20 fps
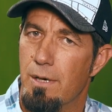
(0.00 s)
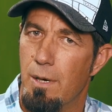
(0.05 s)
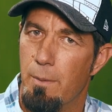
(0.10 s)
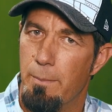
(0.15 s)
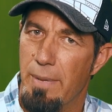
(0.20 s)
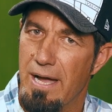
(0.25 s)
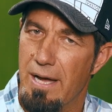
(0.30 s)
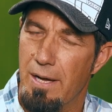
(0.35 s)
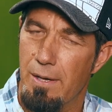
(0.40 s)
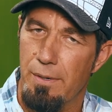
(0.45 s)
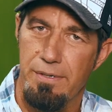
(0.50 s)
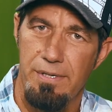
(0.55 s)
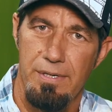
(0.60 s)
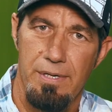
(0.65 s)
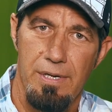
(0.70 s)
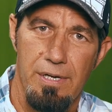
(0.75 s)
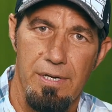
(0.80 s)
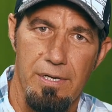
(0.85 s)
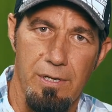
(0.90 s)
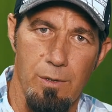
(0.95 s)
About
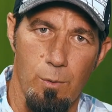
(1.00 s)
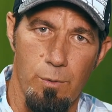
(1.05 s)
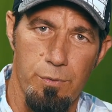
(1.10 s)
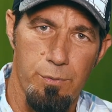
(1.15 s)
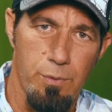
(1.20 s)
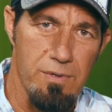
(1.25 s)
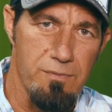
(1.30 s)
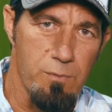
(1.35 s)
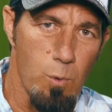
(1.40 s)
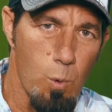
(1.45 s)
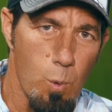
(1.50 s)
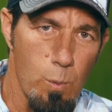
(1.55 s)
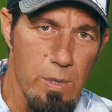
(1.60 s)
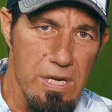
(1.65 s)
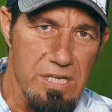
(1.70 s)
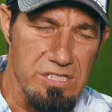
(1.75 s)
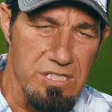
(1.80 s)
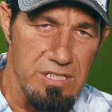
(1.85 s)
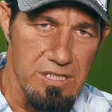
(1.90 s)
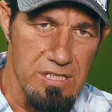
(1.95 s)
3-4
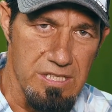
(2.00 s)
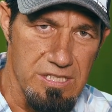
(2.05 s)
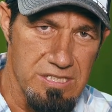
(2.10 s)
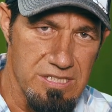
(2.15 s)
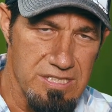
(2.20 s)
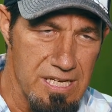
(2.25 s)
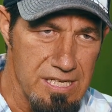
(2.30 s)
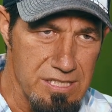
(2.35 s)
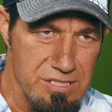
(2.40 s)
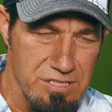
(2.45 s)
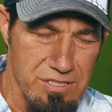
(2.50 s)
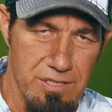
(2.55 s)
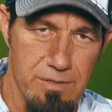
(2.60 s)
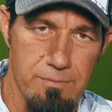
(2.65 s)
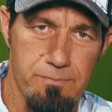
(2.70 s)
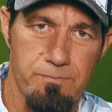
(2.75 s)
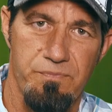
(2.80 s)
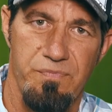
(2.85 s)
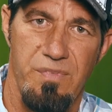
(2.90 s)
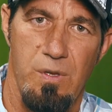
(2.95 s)
weeks into the season,
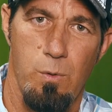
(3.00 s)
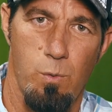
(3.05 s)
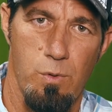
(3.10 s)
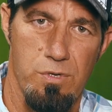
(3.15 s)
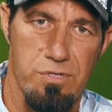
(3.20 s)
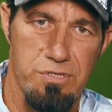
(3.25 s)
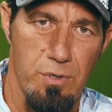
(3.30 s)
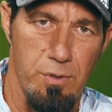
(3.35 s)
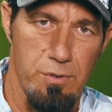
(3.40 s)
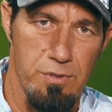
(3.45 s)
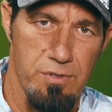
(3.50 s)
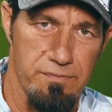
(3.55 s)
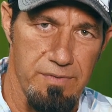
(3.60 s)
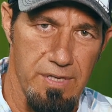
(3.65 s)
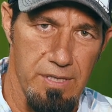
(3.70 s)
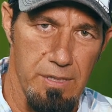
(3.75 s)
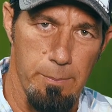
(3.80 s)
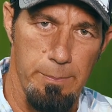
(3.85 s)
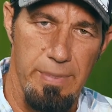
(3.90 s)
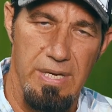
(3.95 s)
we started
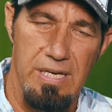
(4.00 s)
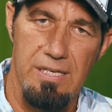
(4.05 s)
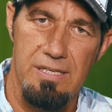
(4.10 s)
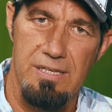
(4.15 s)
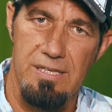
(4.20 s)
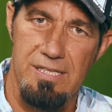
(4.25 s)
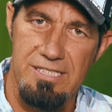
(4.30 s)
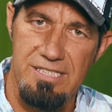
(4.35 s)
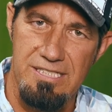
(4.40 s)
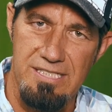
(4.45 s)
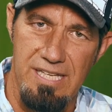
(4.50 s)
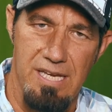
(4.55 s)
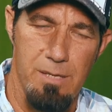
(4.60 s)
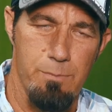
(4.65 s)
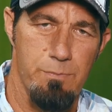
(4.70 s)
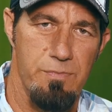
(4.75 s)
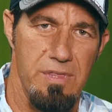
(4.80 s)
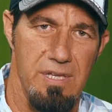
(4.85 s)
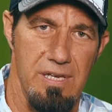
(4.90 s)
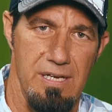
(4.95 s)
developing the
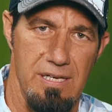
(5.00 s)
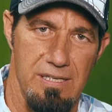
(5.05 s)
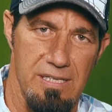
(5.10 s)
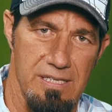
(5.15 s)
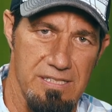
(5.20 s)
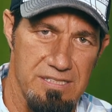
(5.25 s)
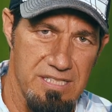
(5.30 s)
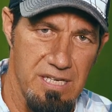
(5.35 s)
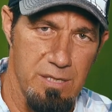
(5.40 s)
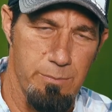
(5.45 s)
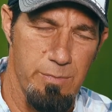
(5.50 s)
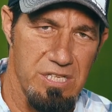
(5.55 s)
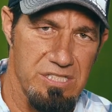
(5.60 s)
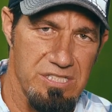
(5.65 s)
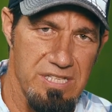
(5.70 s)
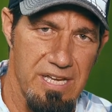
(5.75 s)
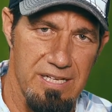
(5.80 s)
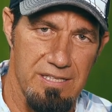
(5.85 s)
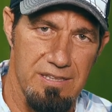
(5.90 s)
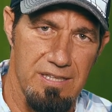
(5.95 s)
same thing, the same
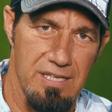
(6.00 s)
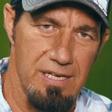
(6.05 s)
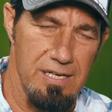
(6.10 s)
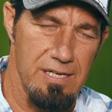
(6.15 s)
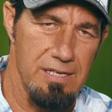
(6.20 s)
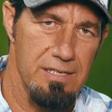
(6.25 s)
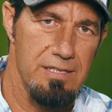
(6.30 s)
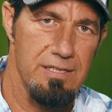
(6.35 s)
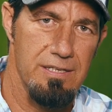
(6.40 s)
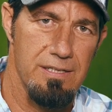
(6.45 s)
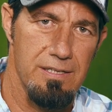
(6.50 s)
exact thing,